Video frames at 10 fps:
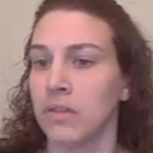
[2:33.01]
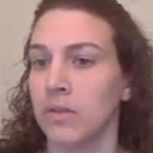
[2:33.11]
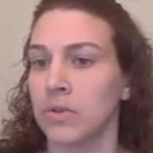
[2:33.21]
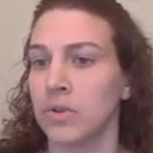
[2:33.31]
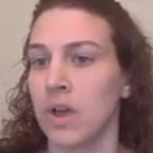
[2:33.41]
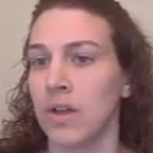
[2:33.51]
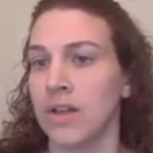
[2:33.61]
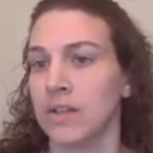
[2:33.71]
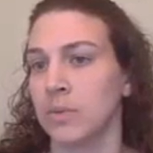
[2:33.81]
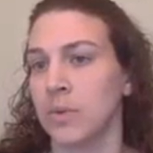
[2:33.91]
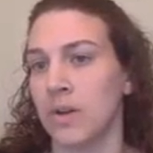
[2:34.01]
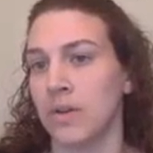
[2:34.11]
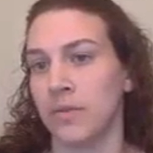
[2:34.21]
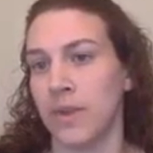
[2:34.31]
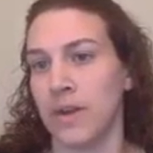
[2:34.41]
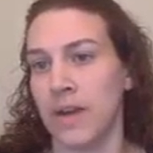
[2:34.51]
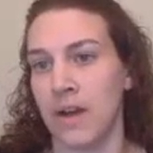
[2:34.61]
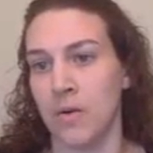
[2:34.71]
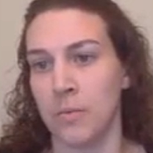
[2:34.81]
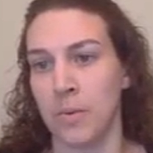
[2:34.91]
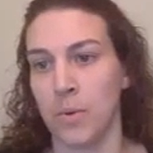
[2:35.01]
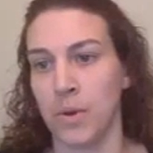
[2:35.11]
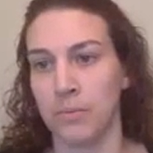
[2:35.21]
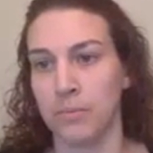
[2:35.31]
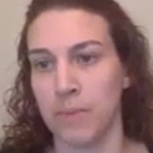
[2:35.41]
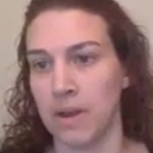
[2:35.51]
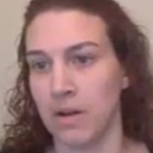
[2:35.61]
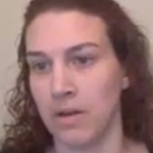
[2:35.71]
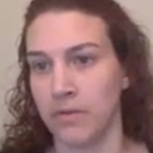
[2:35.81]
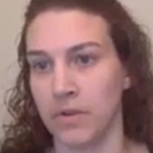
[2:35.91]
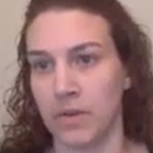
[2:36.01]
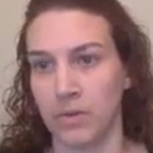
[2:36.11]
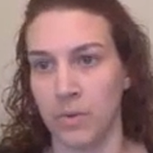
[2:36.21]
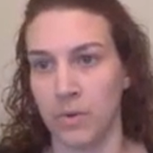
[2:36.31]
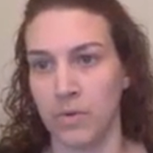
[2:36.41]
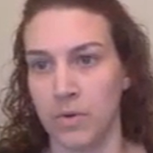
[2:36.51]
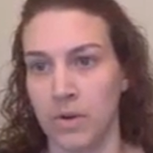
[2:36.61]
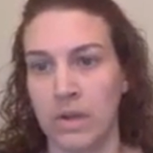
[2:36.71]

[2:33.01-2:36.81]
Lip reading: Those are not classes we offer right now, but we might offer down the road.